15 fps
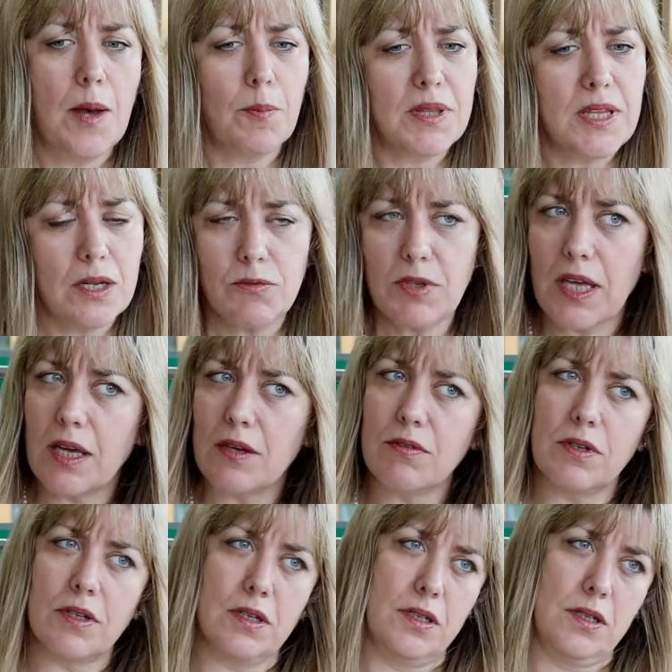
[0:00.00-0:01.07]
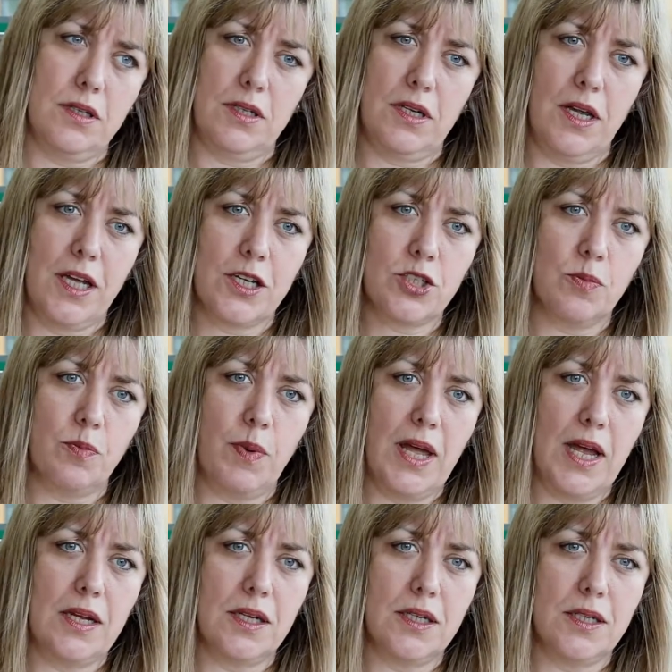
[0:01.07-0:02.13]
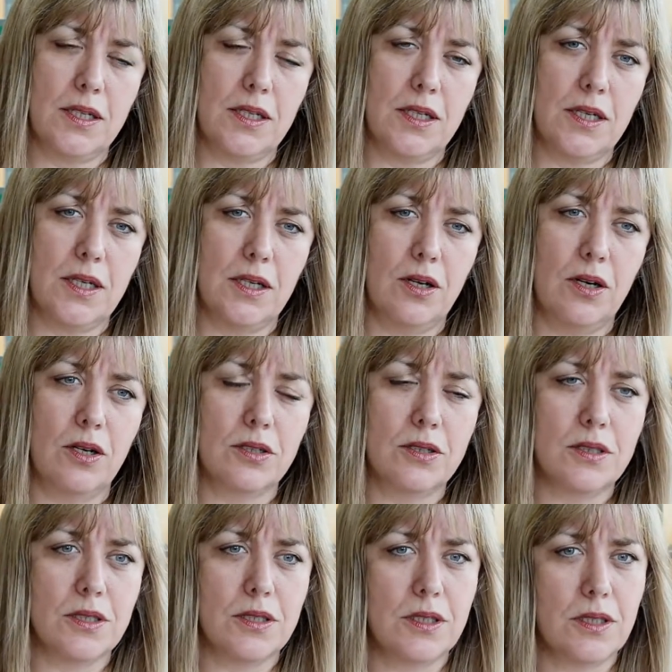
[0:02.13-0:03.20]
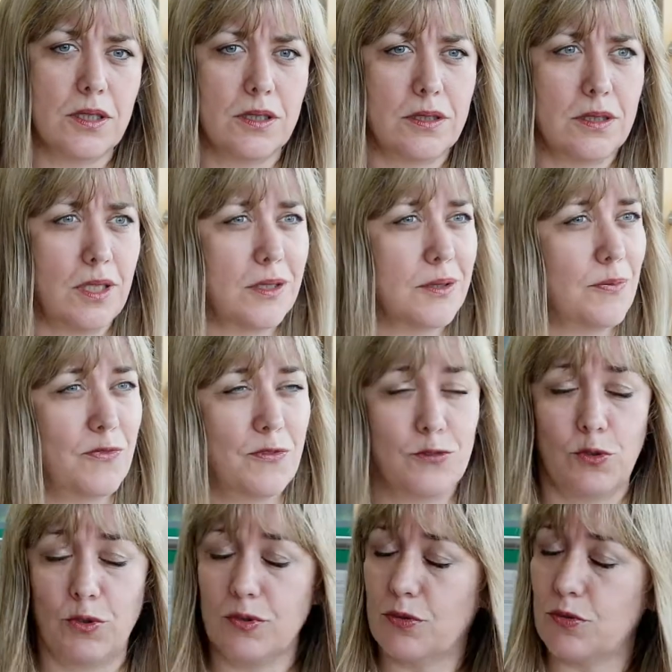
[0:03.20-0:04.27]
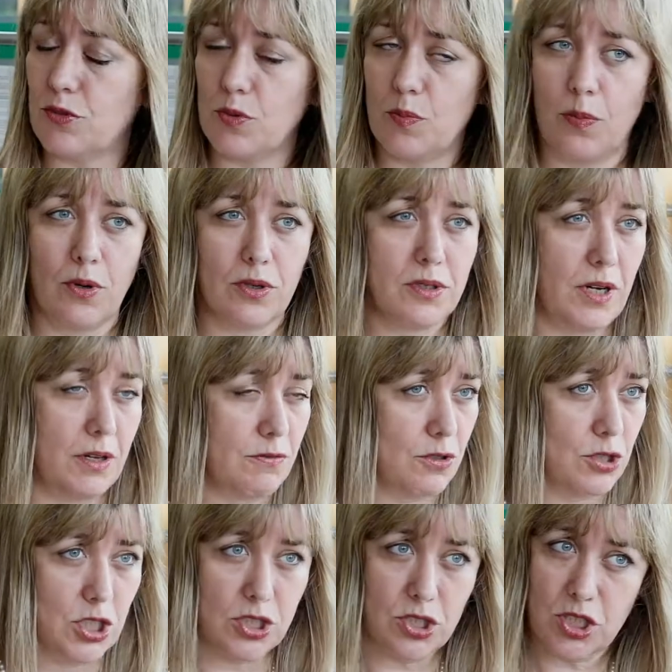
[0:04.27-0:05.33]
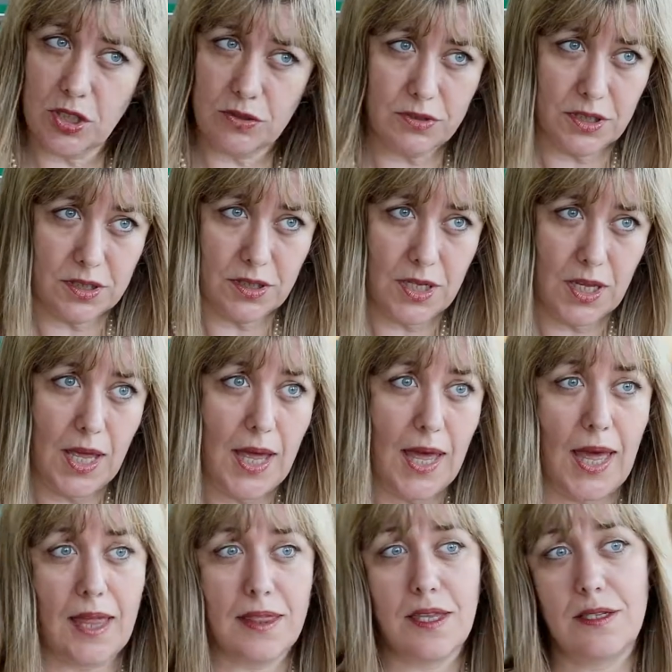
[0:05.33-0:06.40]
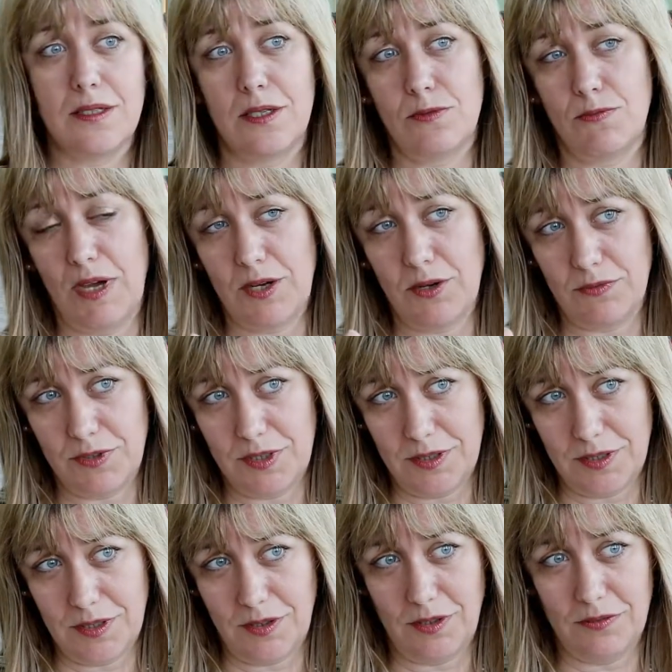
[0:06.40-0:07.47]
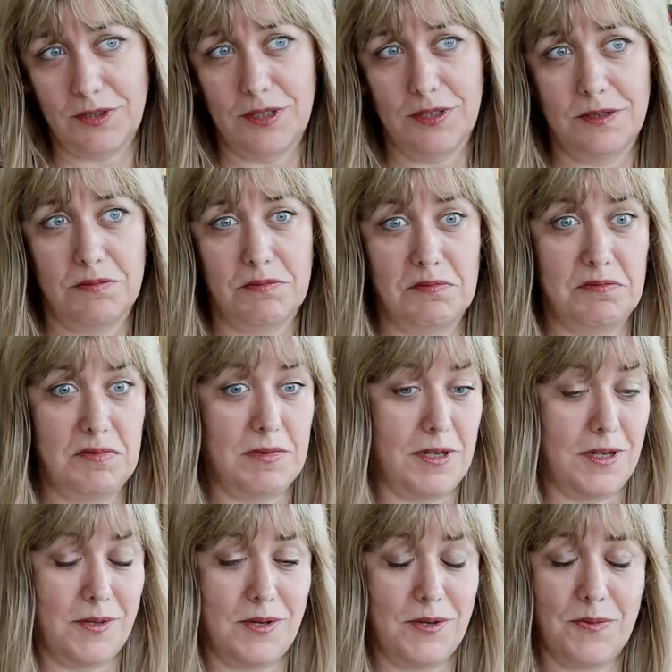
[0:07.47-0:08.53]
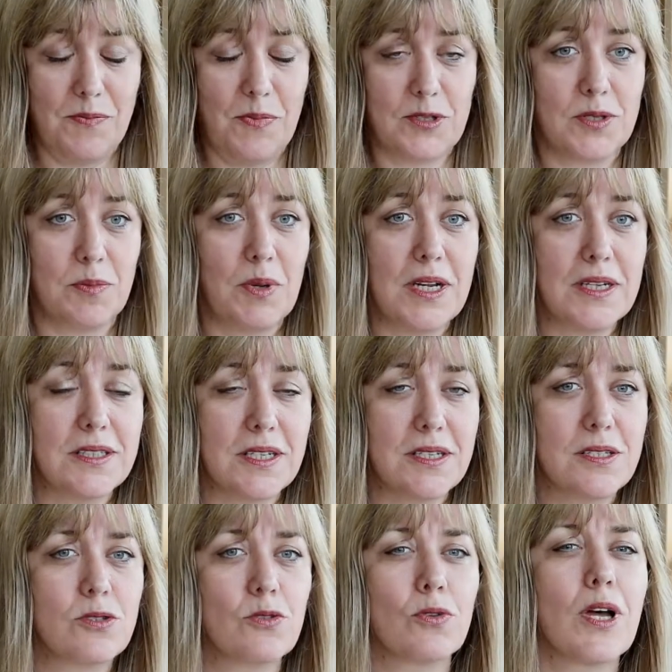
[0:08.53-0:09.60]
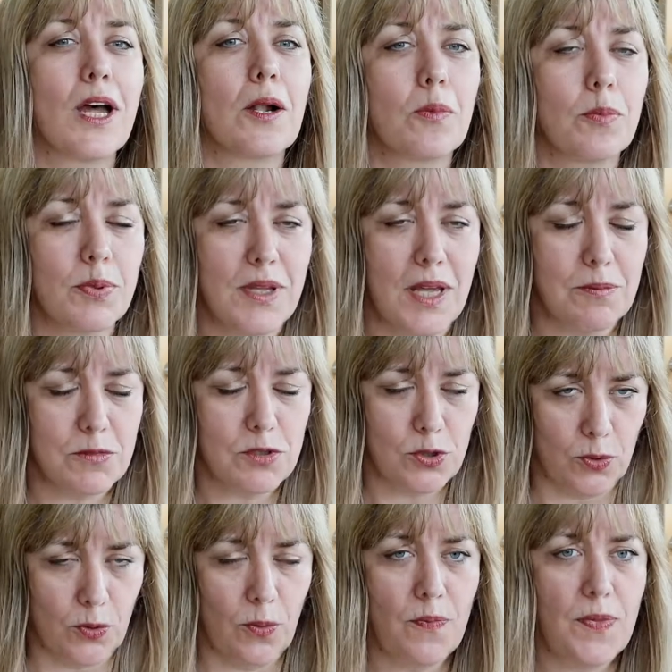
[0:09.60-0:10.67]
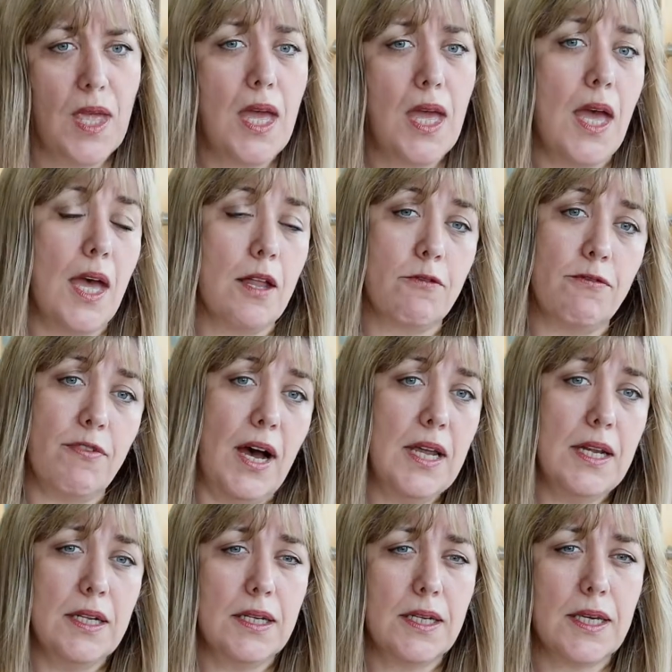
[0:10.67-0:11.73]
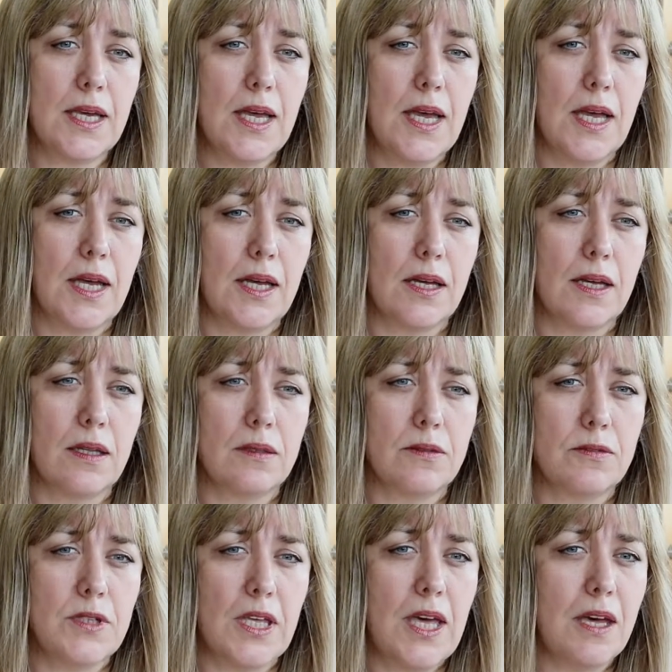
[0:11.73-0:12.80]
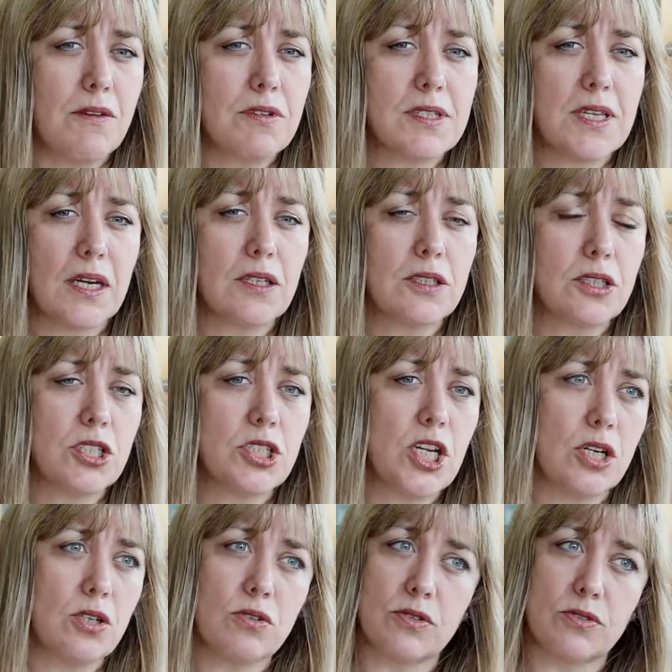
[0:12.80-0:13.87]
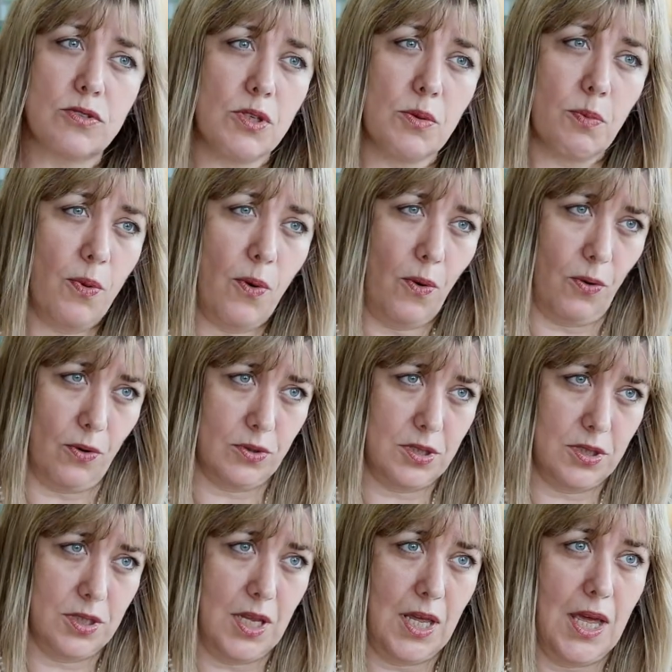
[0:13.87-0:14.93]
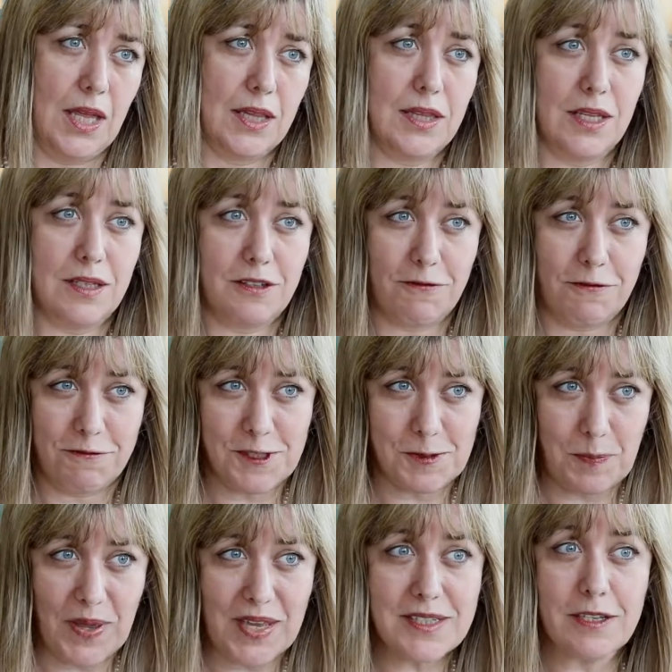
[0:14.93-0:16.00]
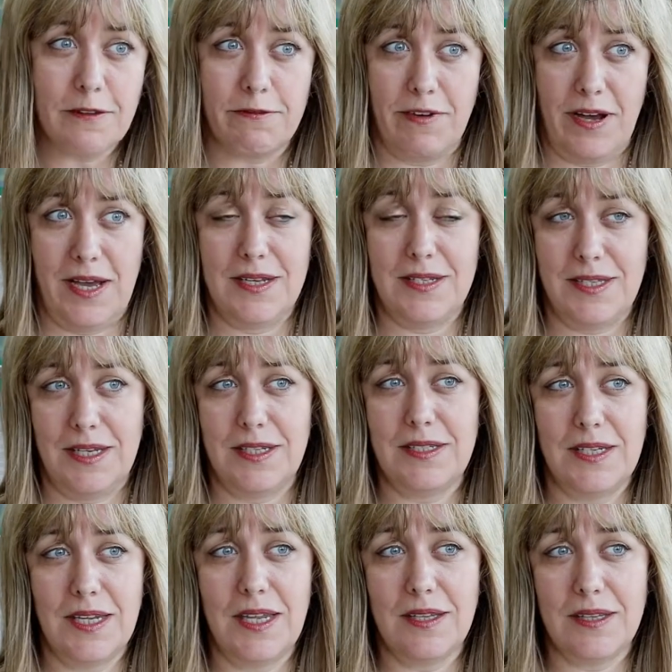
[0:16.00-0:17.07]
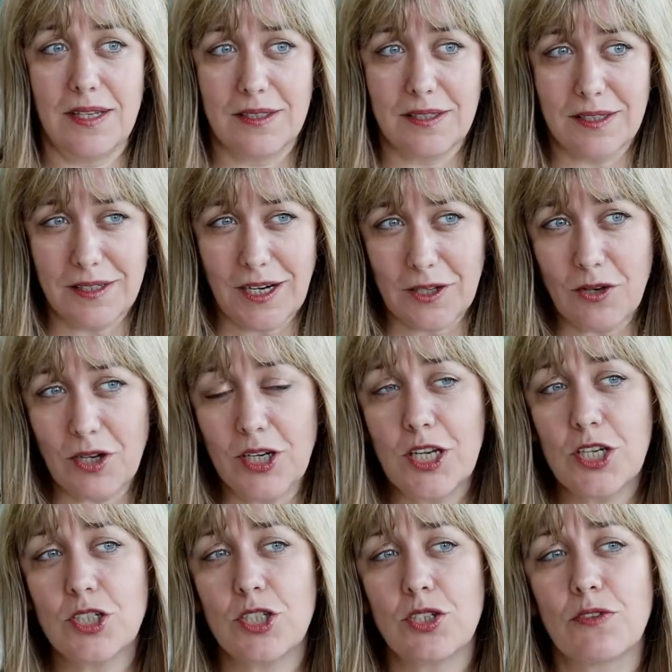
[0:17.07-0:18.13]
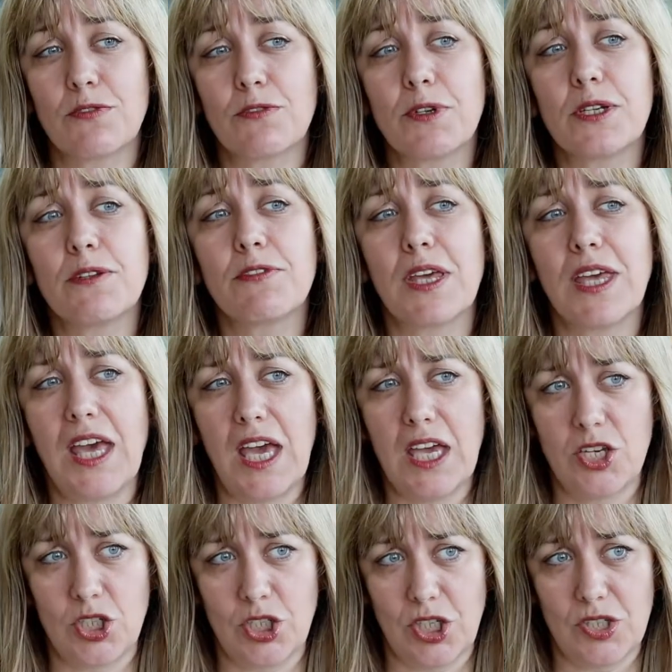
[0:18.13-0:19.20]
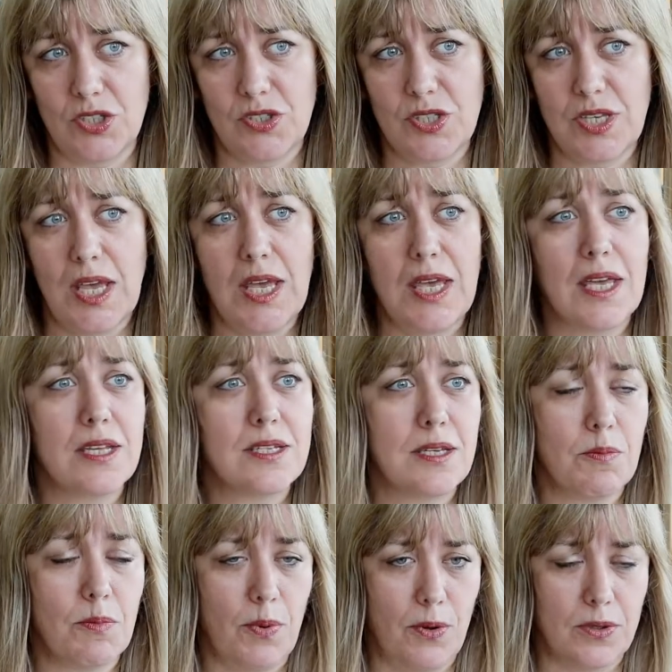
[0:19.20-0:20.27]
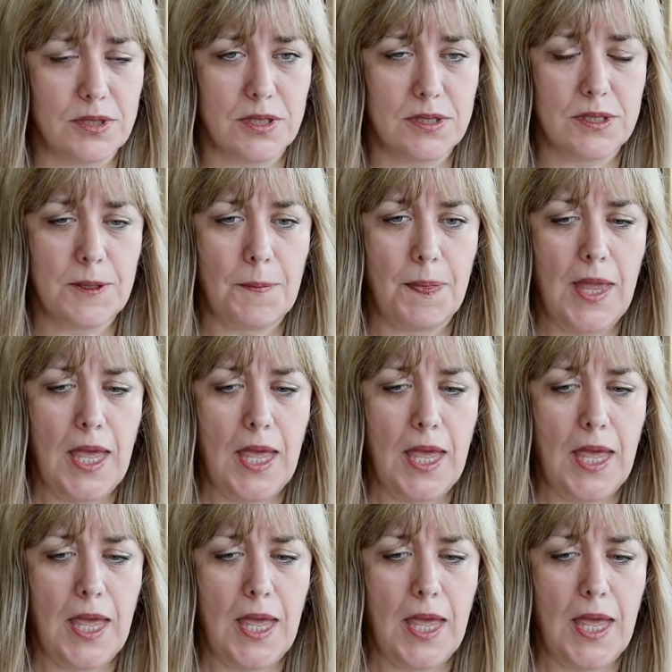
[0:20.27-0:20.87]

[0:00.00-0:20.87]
But then we have an action plan uh, uh, on, uh, to, to, support refugee children, and this is one of the of the uh, possibilities to help them too. And finally, uh, we have a Secretary General's report that specifies indeed that recognition of qualifications is important.